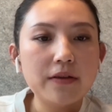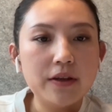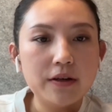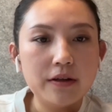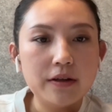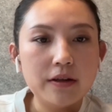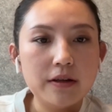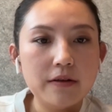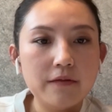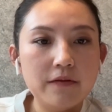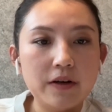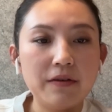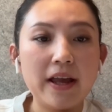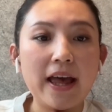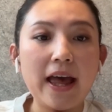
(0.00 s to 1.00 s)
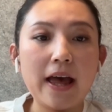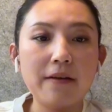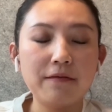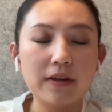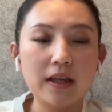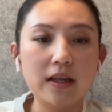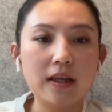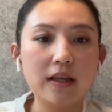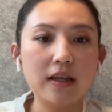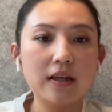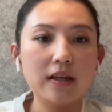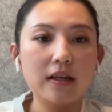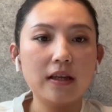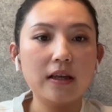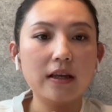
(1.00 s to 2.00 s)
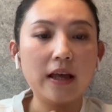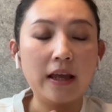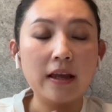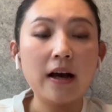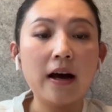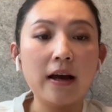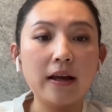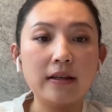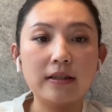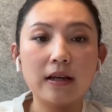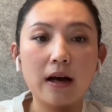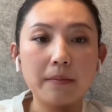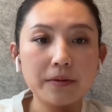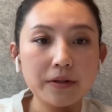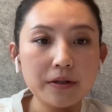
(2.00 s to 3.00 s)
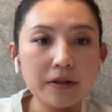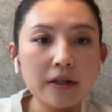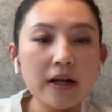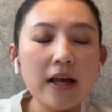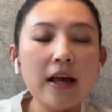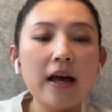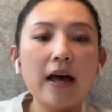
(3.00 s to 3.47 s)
the very heavy AI adopter,